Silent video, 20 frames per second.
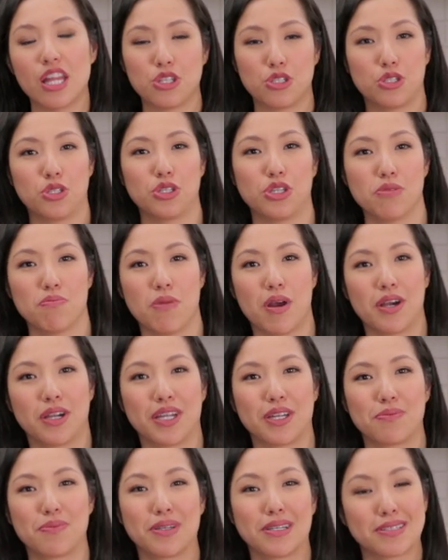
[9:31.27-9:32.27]
entered the
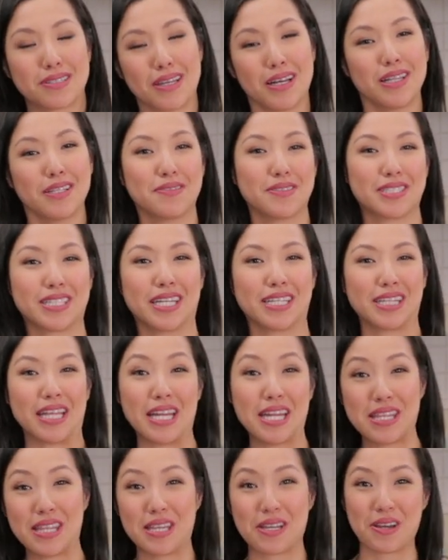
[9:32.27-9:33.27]
market, because all of a sudden
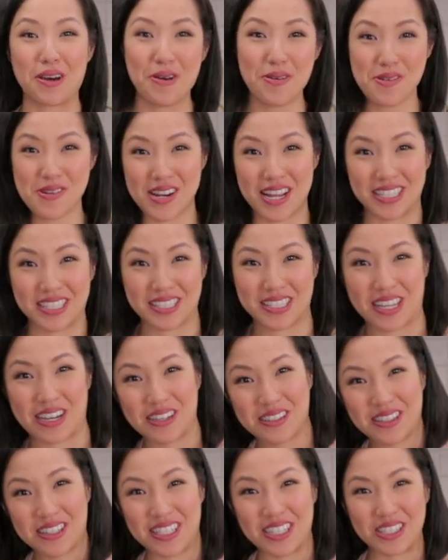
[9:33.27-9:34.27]
anything coconut is
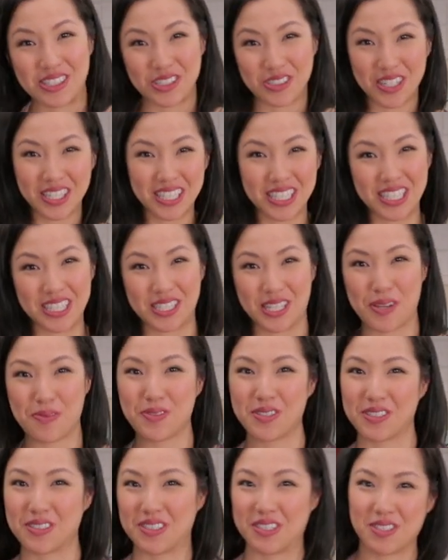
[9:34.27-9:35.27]
healthy and trendy and
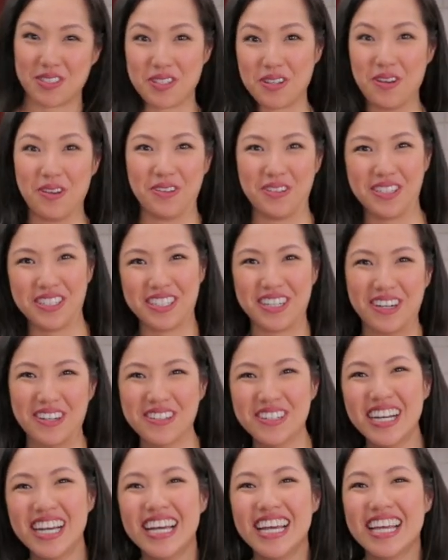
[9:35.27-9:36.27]
hipster. And so, you
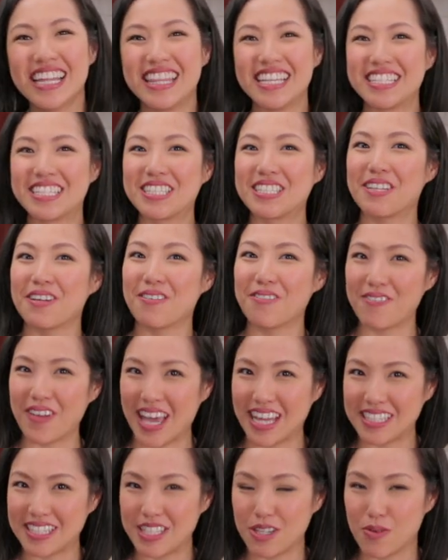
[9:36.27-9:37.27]
know, this is the
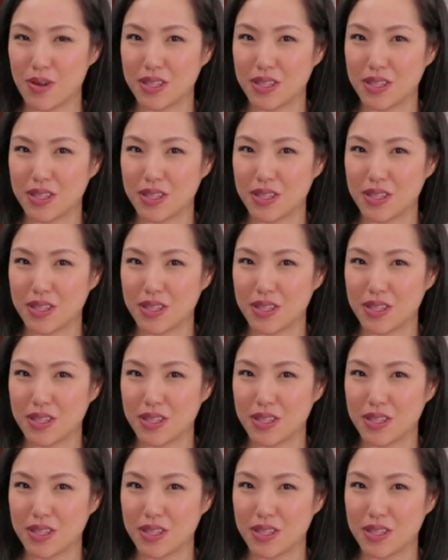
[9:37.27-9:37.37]
fancy